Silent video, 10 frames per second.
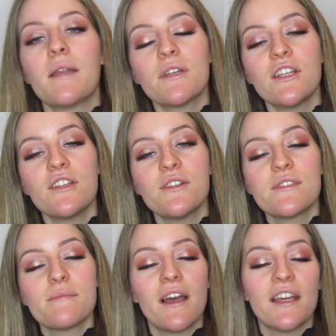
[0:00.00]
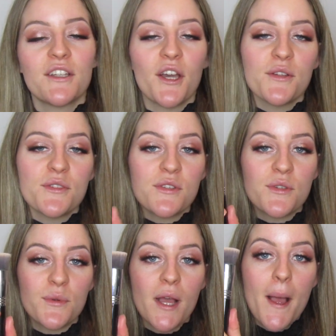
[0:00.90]
I'm going to use my
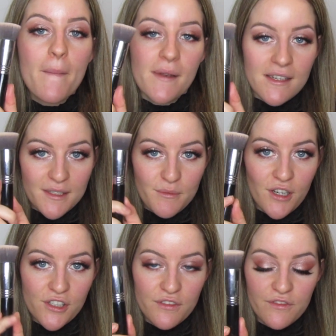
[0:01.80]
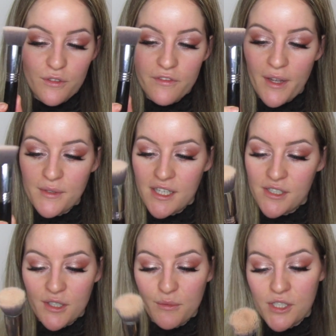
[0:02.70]
go-to blending brush for
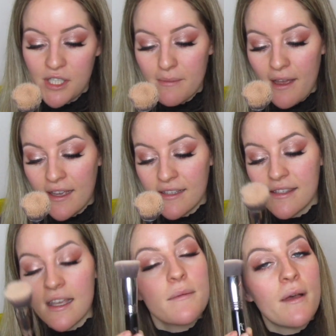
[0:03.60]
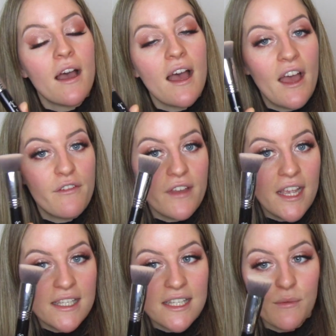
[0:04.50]
foundation, which is my Sigma
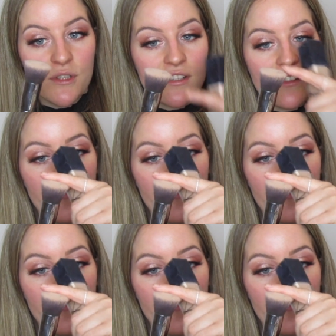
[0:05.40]
F80, which is a